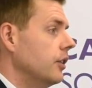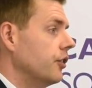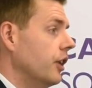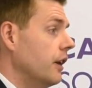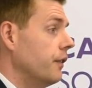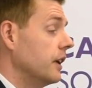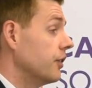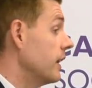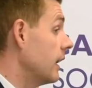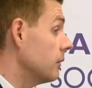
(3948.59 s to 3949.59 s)

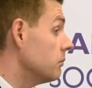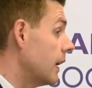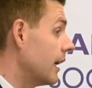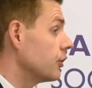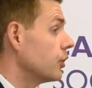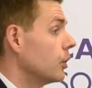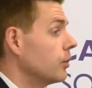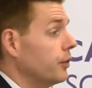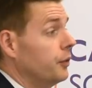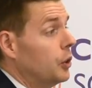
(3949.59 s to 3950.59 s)
surface, and
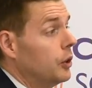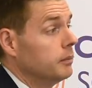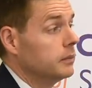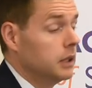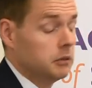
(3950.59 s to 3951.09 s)
electoral reform,